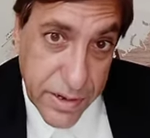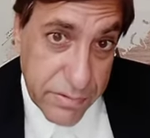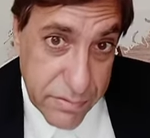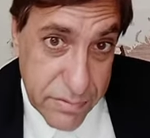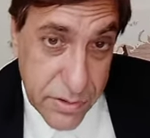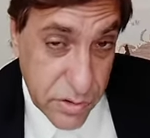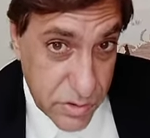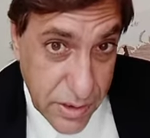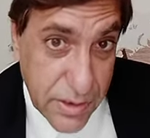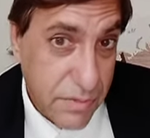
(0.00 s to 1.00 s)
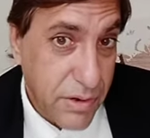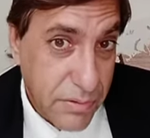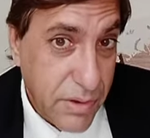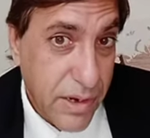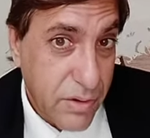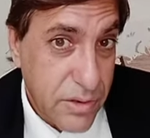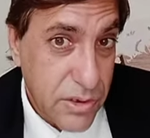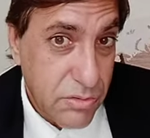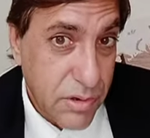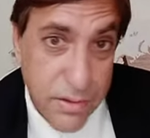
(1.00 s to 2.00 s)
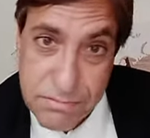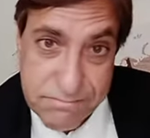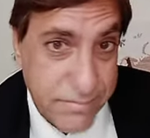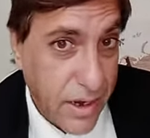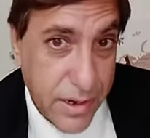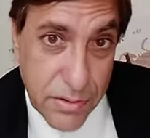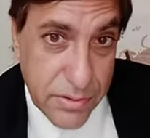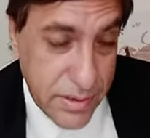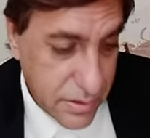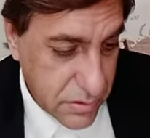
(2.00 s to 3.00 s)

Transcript: Do you think he went back on his word? I don't think so.